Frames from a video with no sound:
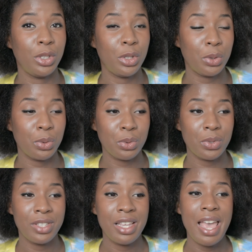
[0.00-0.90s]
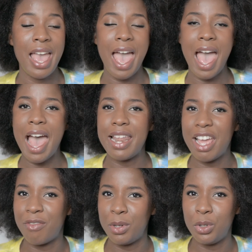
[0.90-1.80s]
to use and
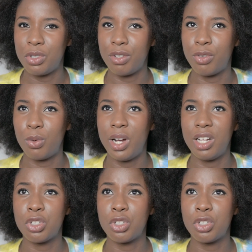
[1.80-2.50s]
have been using for a while.